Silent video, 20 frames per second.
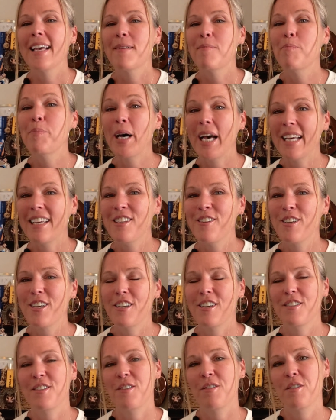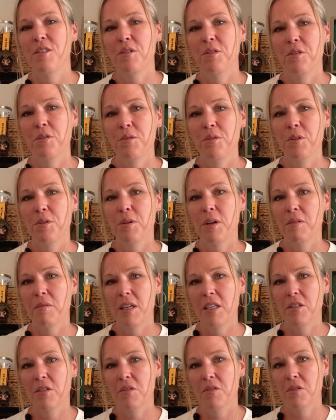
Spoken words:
But you can also go through a rental